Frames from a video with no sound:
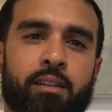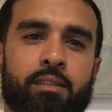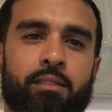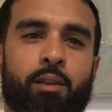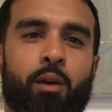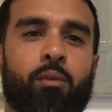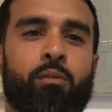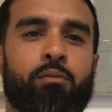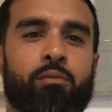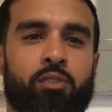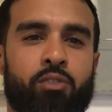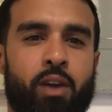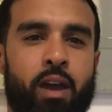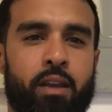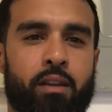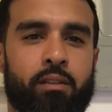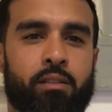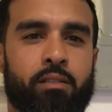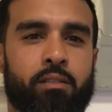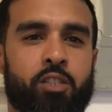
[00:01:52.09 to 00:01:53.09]
don't
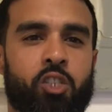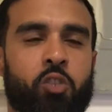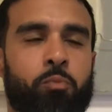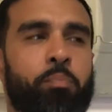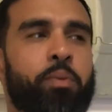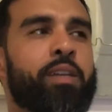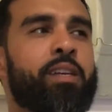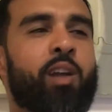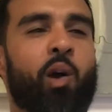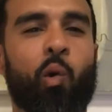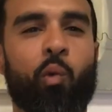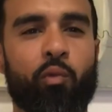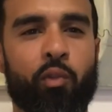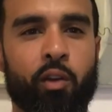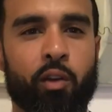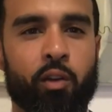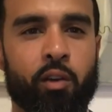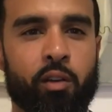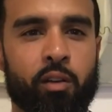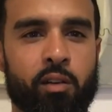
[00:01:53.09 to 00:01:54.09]
try to speak over
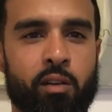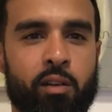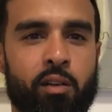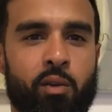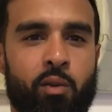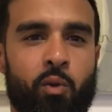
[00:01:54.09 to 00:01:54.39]
her